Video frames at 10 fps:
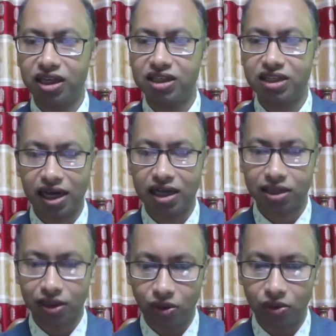is
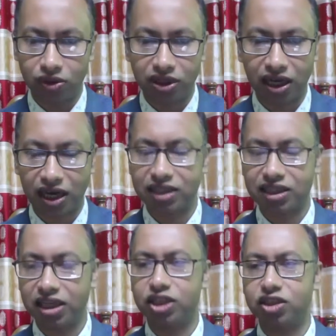as old as
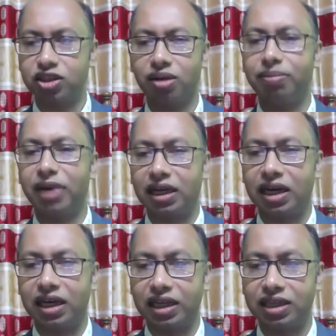the history of
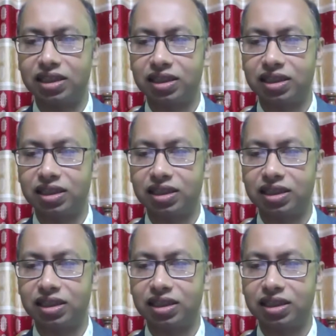mankind.